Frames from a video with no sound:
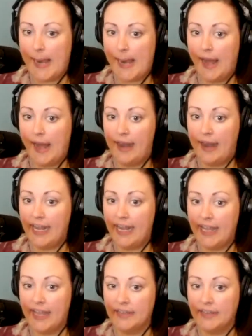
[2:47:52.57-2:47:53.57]
Uh,
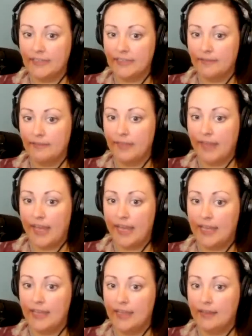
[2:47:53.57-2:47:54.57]
and
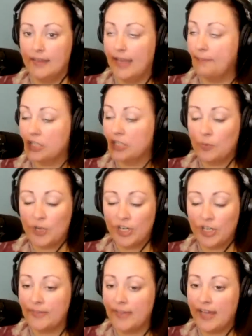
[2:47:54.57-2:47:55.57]
they kept their
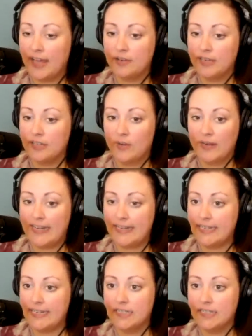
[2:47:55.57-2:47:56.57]
word on that in
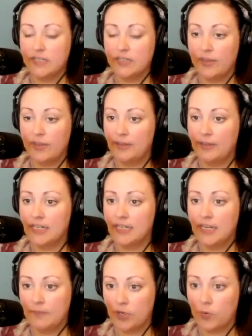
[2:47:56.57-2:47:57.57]
2018. So they plan to
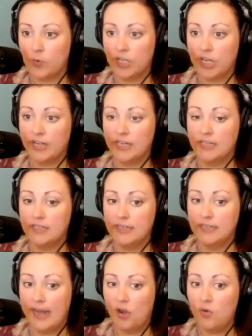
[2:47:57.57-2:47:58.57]
keep their word on it
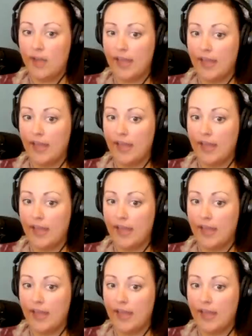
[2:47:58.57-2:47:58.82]
now.